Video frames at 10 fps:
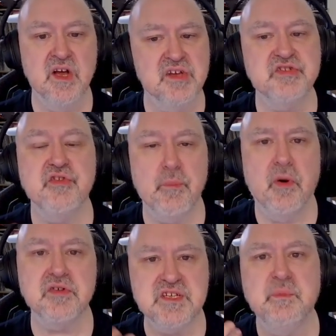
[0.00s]
So the
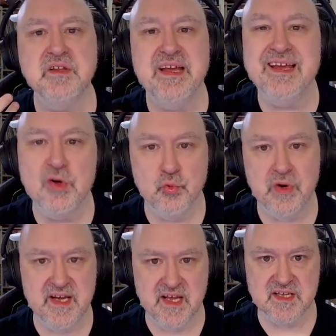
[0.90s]
possible
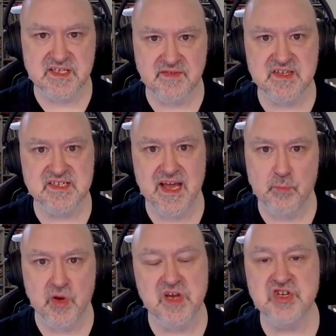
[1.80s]
ingredients of the
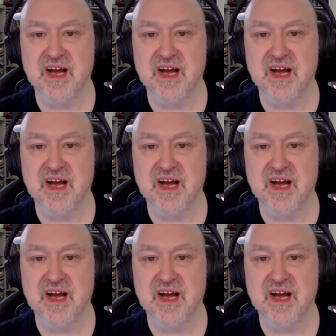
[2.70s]
sandwich